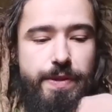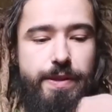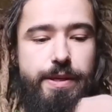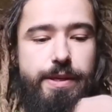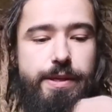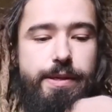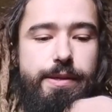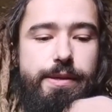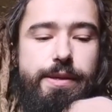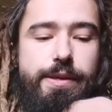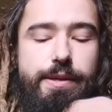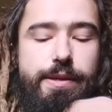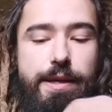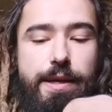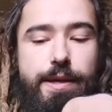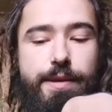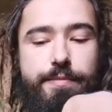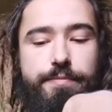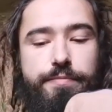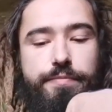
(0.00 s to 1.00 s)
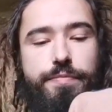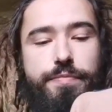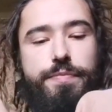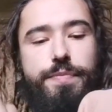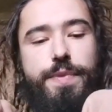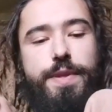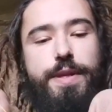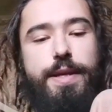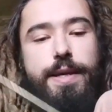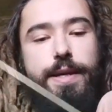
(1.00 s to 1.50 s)
And
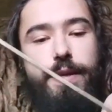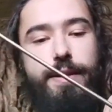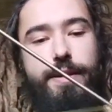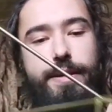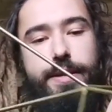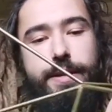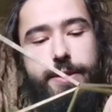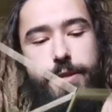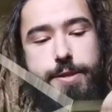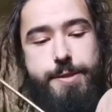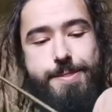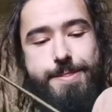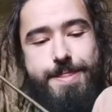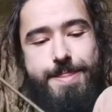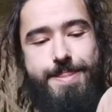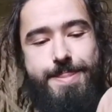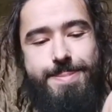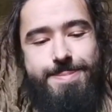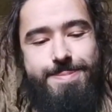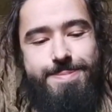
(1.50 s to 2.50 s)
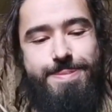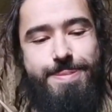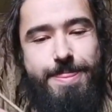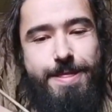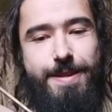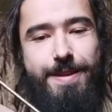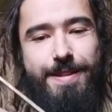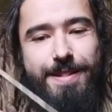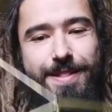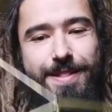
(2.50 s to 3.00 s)
that gets me here,